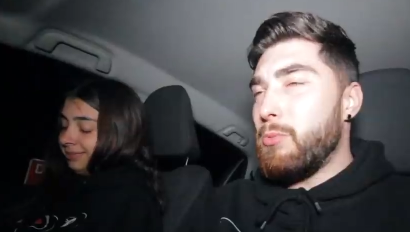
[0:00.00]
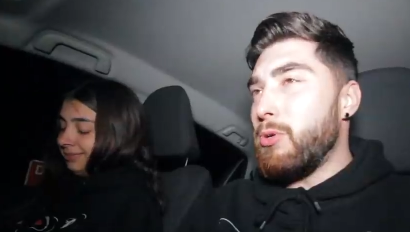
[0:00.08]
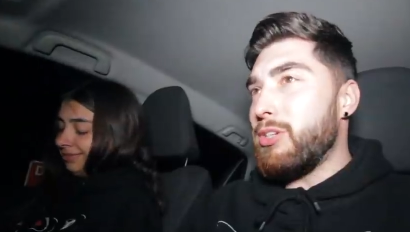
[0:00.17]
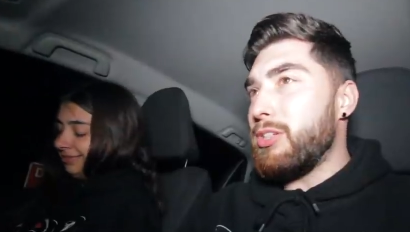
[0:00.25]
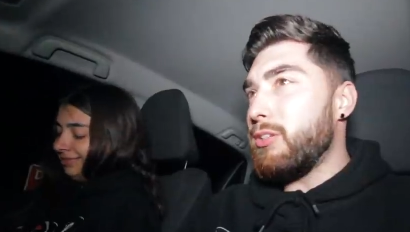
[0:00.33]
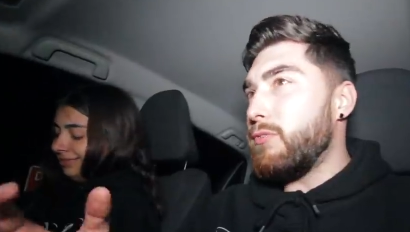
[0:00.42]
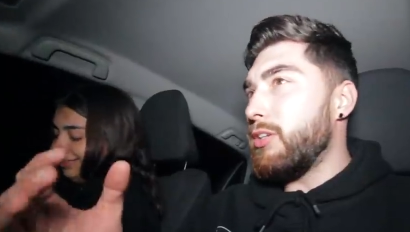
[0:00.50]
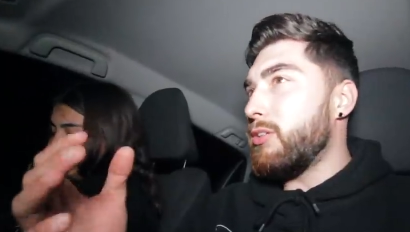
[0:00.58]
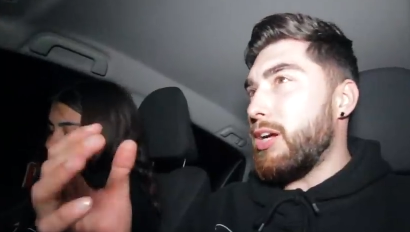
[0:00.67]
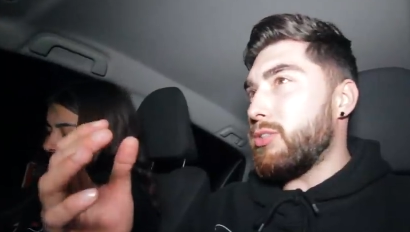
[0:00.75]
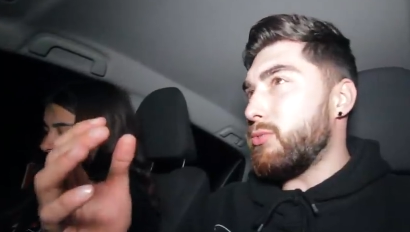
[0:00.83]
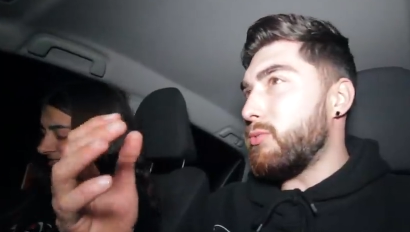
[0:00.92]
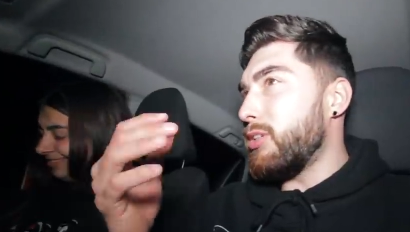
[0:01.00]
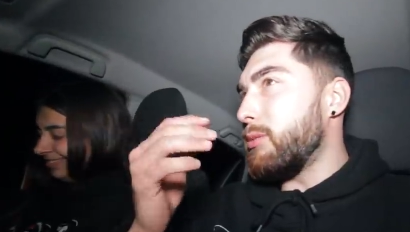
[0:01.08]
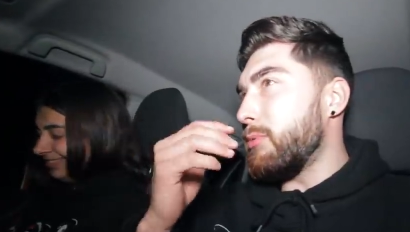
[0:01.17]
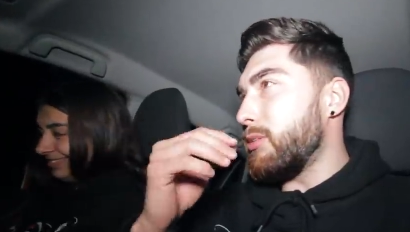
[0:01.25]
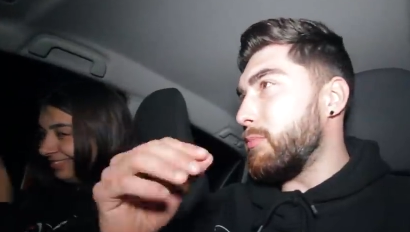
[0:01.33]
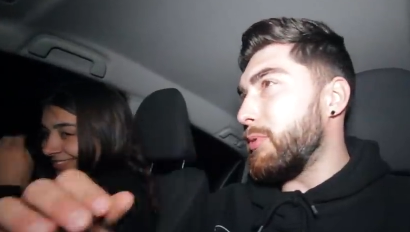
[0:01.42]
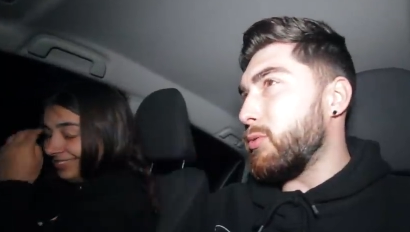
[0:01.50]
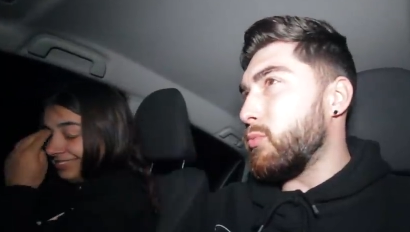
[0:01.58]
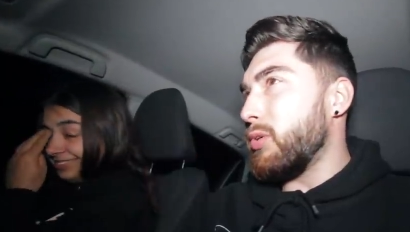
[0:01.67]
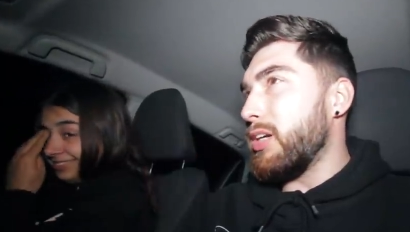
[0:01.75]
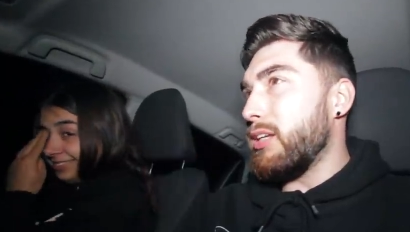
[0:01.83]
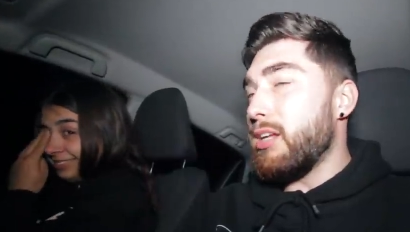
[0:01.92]
Speaker 1: to be honest, this video has already been a bit
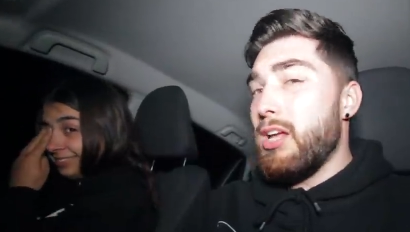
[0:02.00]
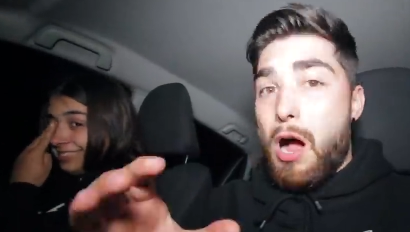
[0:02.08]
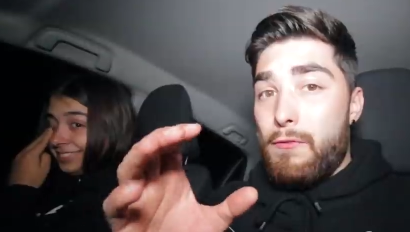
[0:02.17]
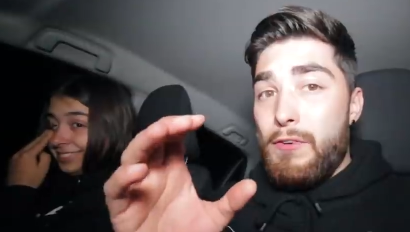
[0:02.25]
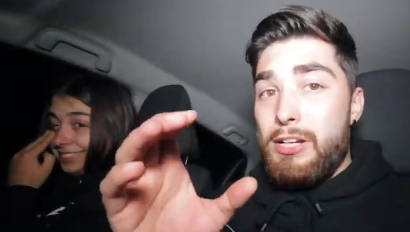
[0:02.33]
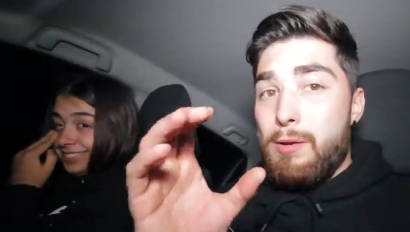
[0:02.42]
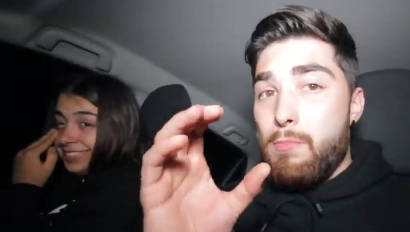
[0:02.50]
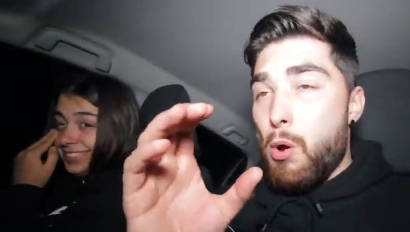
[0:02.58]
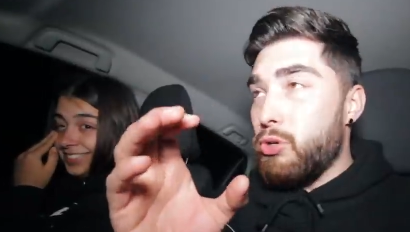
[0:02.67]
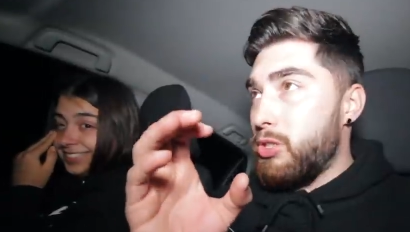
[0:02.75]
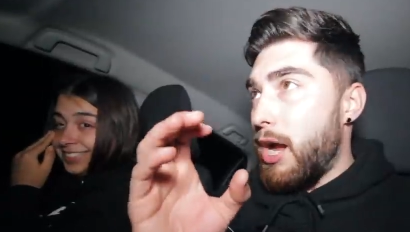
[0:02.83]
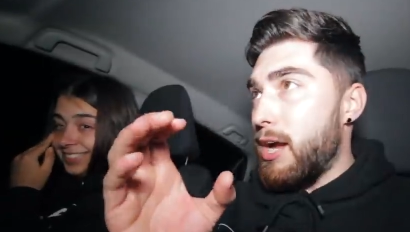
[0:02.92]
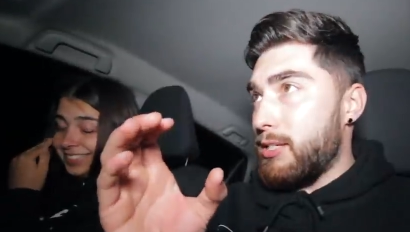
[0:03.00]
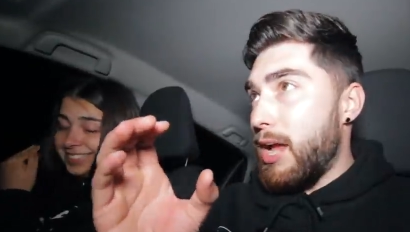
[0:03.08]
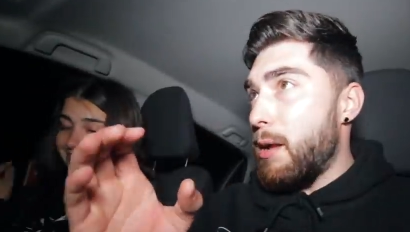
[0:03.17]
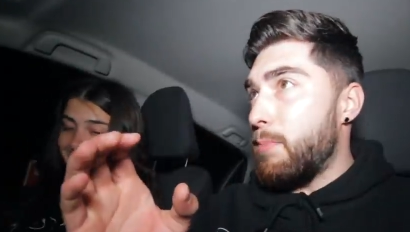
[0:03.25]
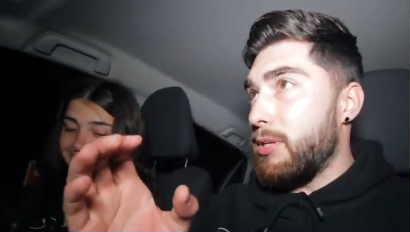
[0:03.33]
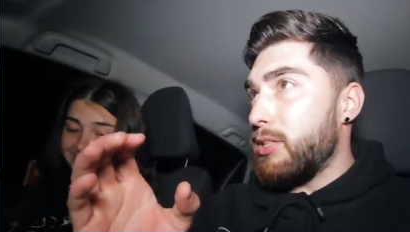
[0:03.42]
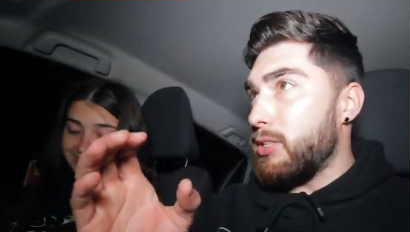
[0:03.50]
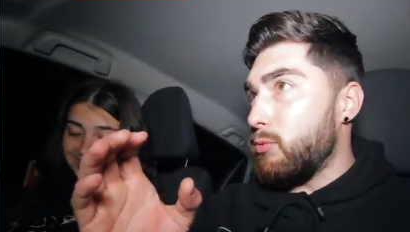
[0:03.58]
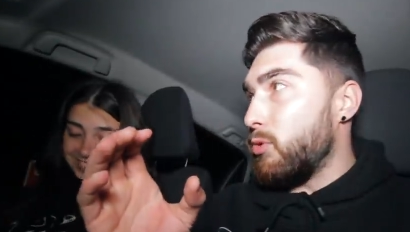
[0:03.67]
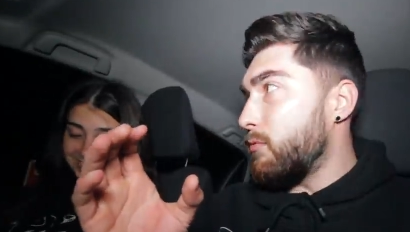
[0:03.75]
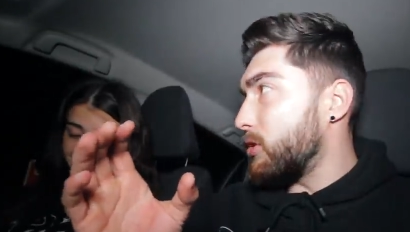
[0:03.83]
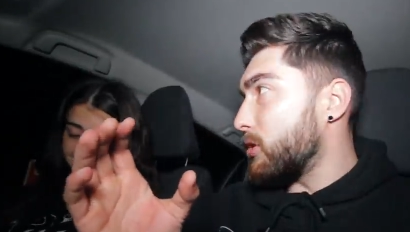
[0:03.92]
weird. I think the most that has happened is
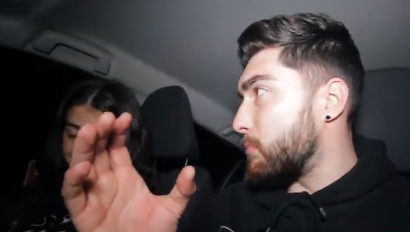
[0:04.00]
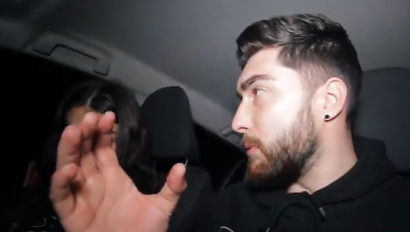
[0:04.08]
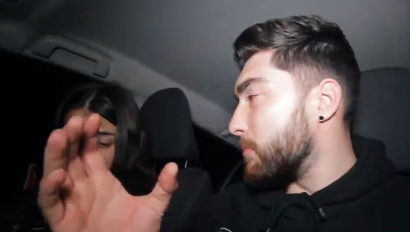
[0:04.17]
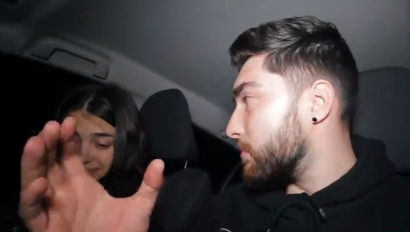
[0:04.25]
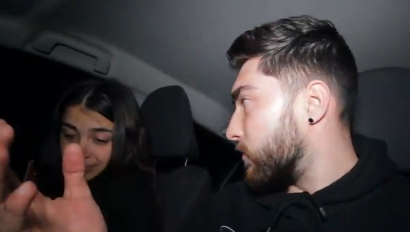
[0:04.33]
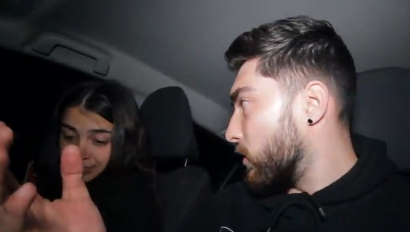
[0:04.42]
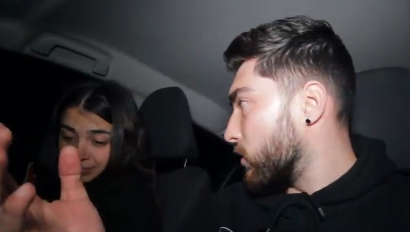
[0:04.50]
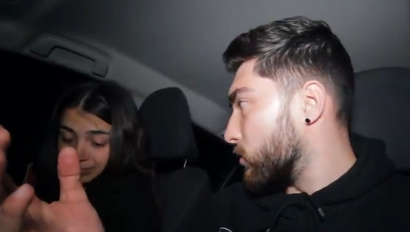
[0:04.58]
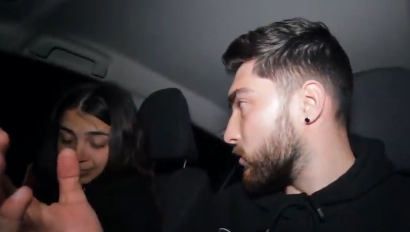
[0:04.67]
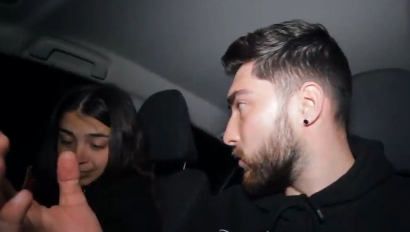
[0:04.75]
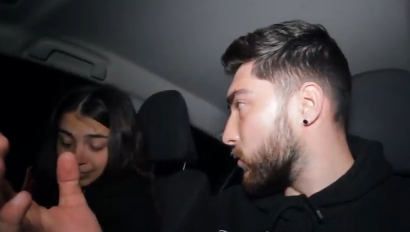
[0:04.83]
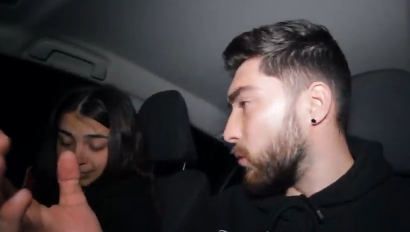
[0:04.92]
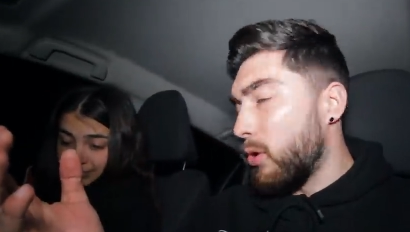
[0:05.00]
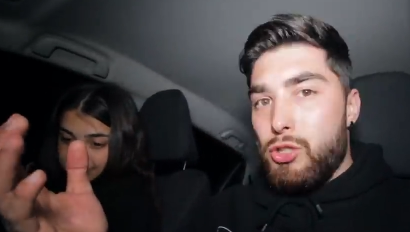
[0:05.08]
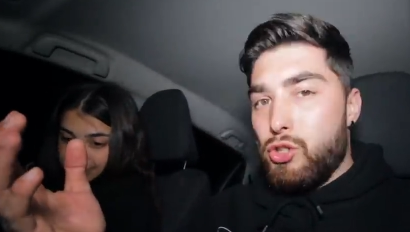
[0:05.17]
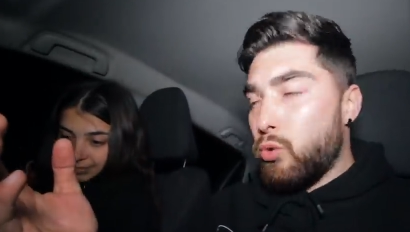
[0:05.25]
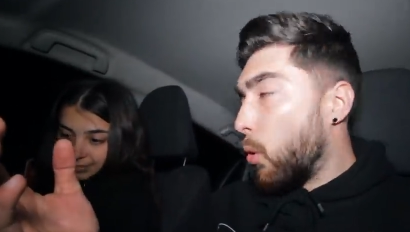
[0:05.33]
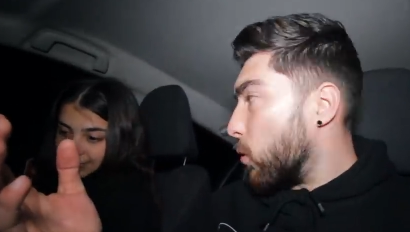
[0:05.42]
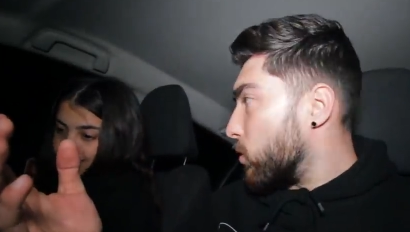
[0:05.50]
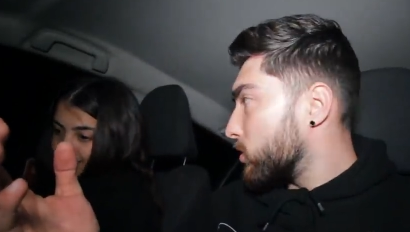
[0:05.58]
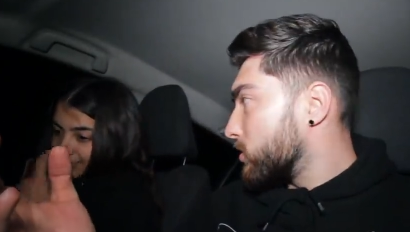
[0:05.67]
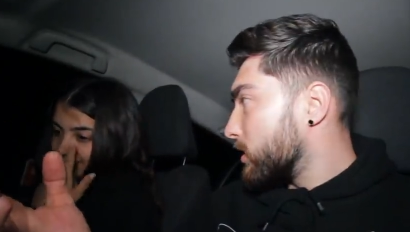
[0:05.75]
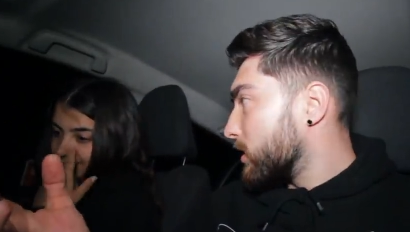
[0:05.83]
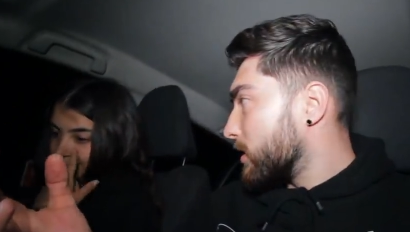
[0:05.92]
we've just been followed or
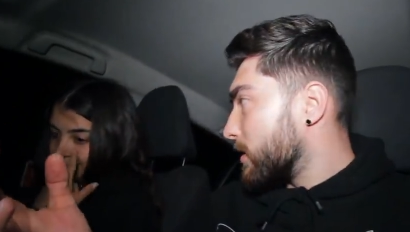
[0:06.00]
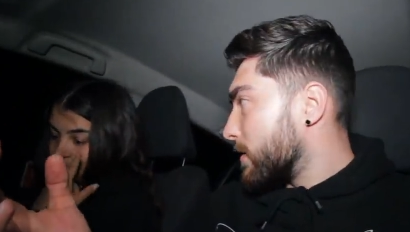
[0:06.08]
stalked